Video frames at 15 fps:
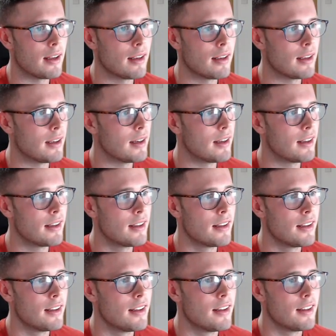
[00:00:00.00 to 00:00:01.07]
Like
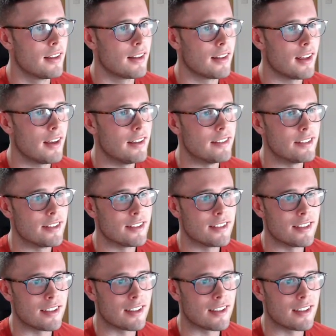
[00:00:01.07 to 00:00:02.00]
that is just a